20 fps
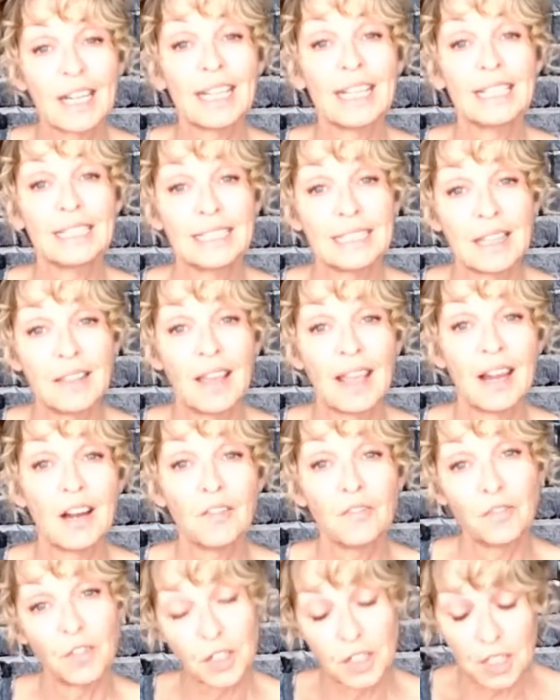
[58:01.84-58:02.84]
is there
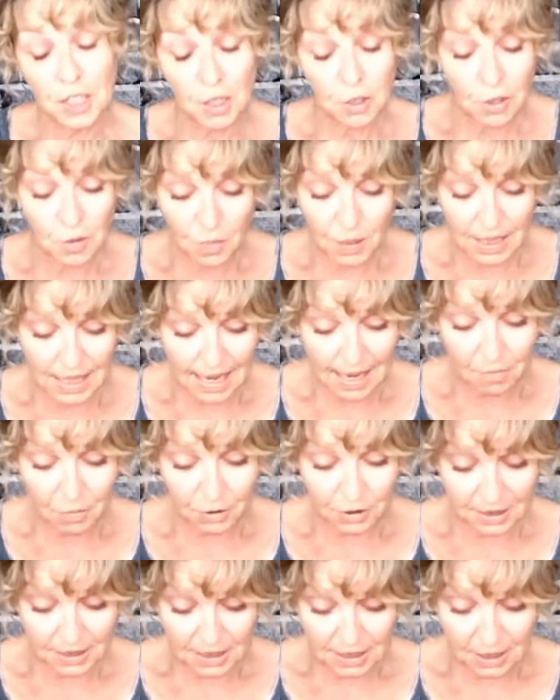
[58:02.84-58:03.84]
for you to be able
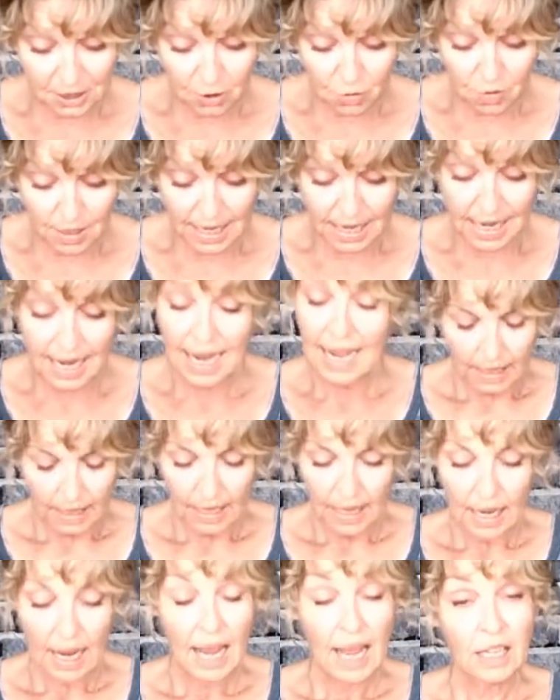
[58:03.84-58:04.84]
to do it.
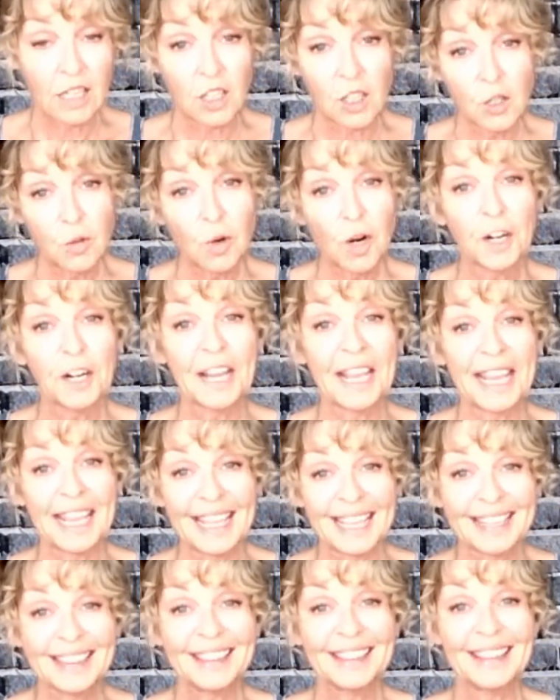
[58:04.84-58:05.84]
And you are
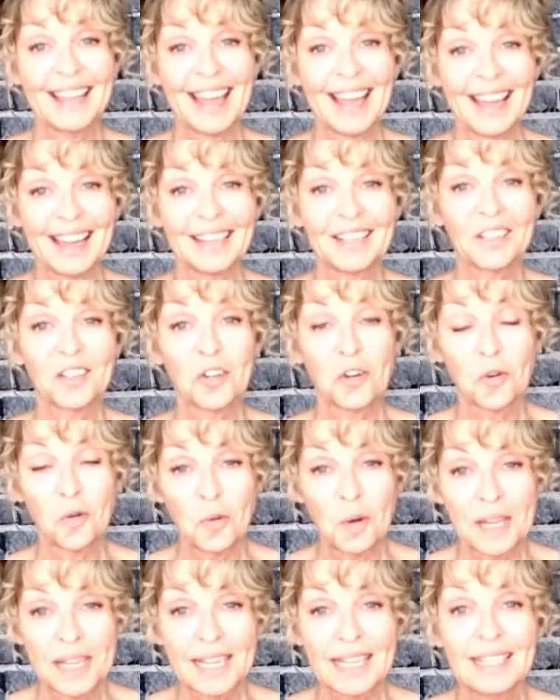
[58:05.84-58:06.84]
in that
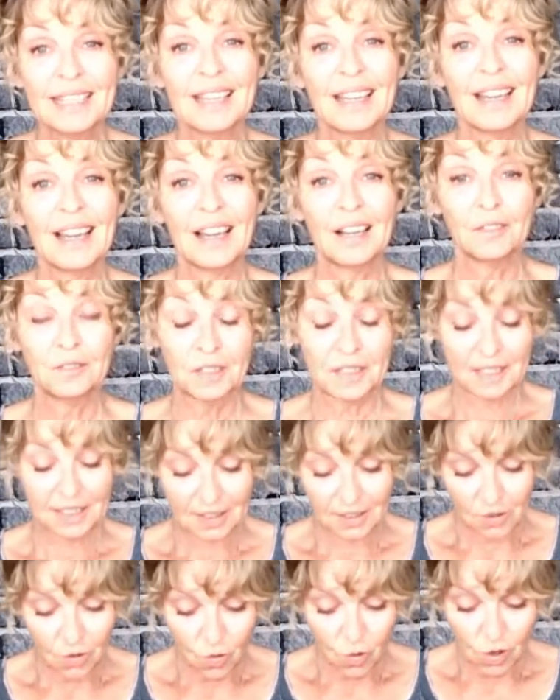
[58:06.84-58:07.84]
Queen of
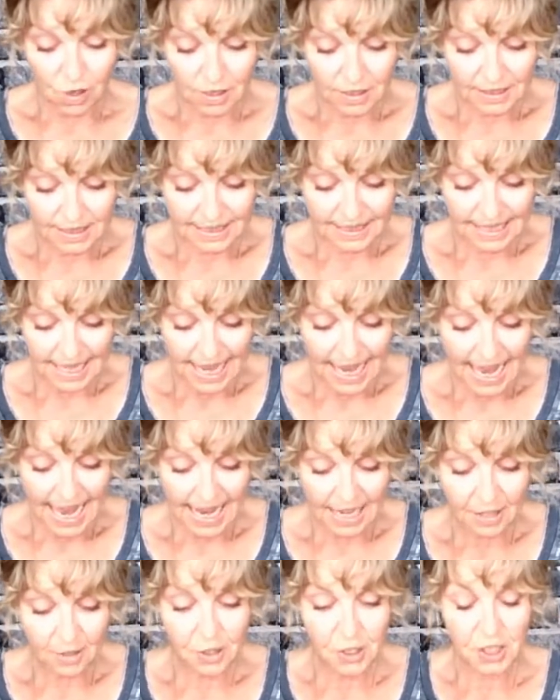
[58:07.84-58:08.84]
Swords
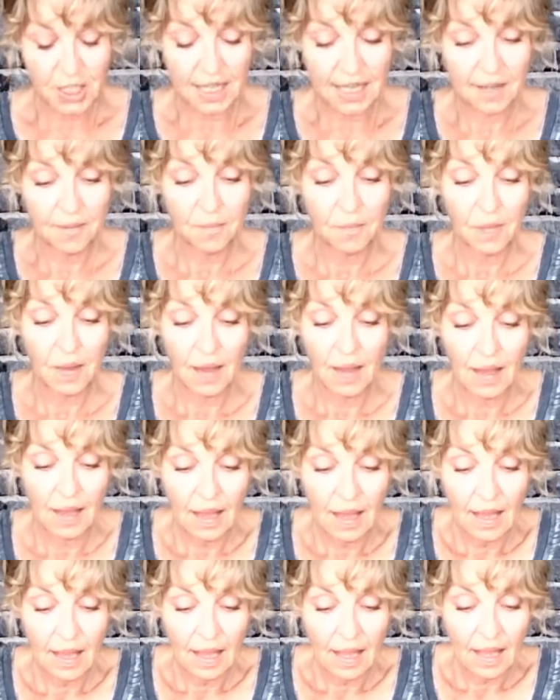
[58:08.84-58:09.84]
energy.
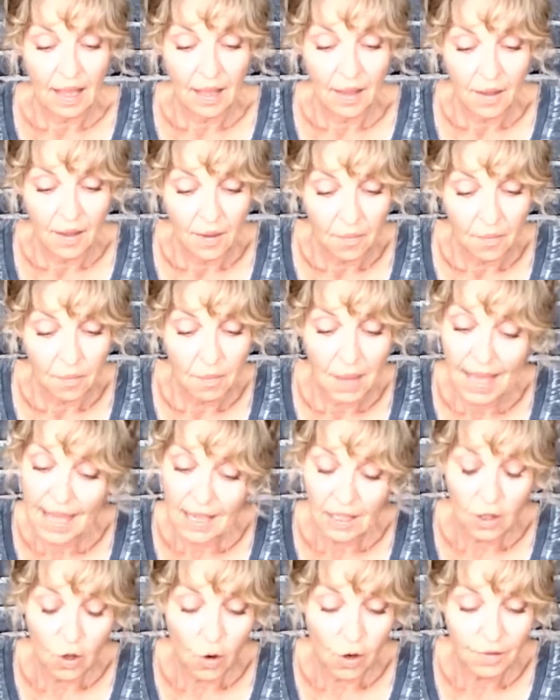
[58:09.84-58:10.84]

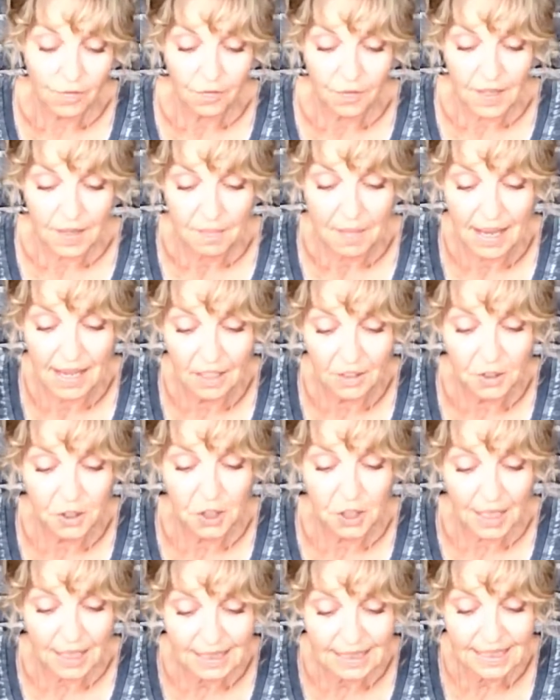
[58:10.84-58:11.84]
Male or female,
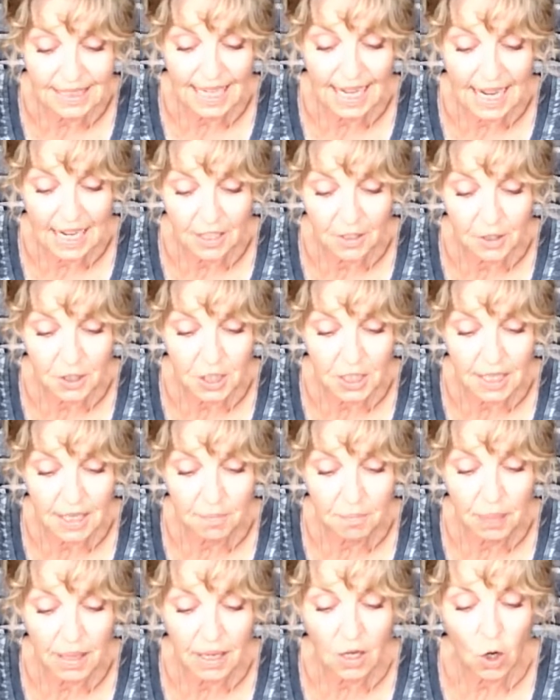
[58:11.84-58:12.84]
just energy,
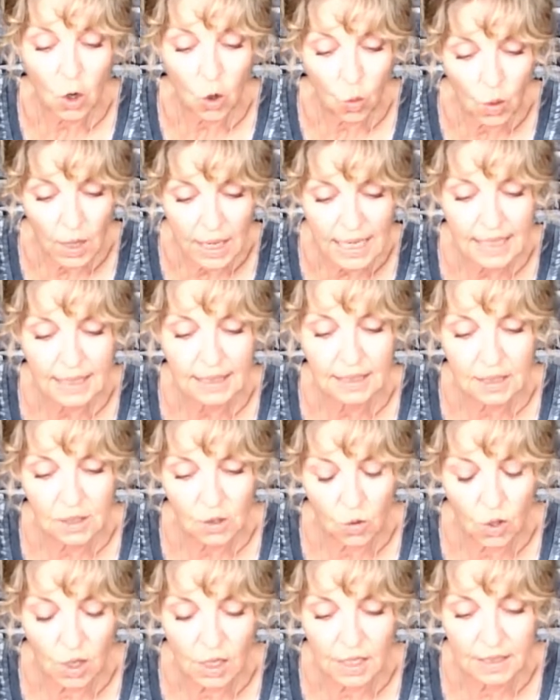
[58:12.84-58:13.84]
but Queen of
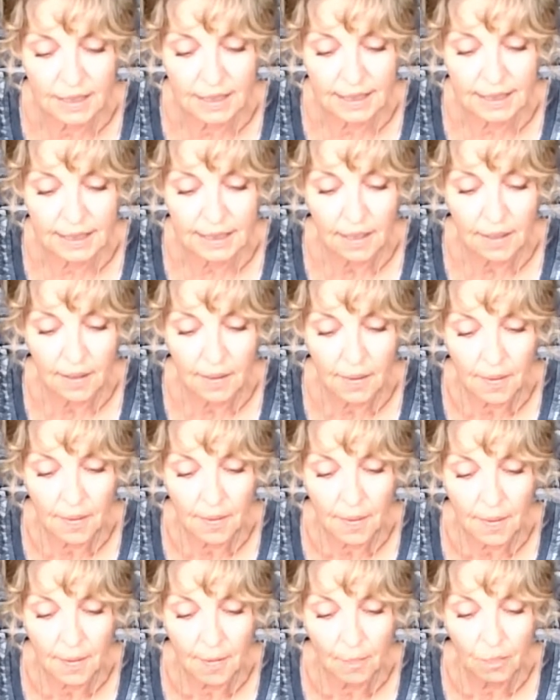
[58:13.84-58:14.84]
Swords
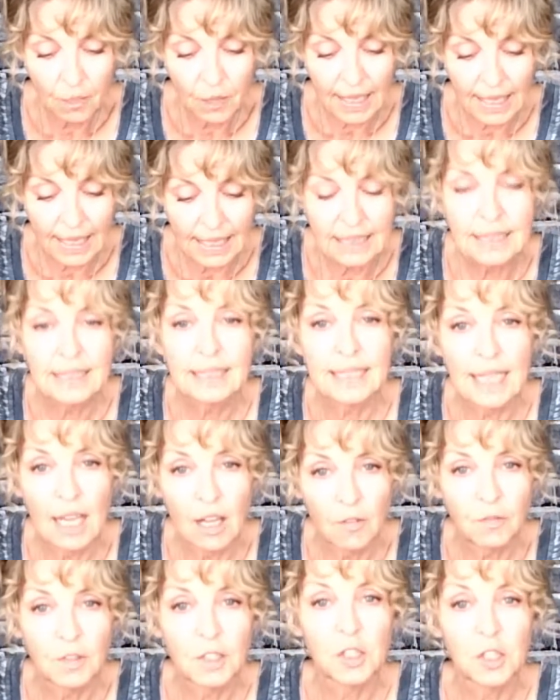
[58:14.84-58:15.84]
is
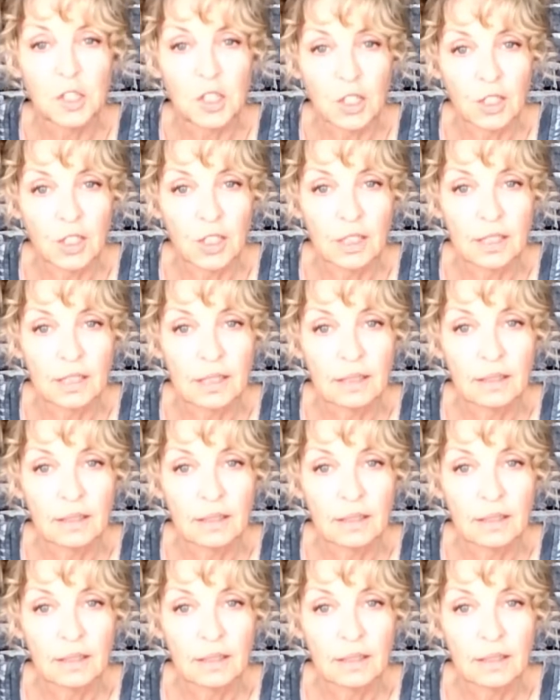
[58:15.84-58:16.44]
self-assured.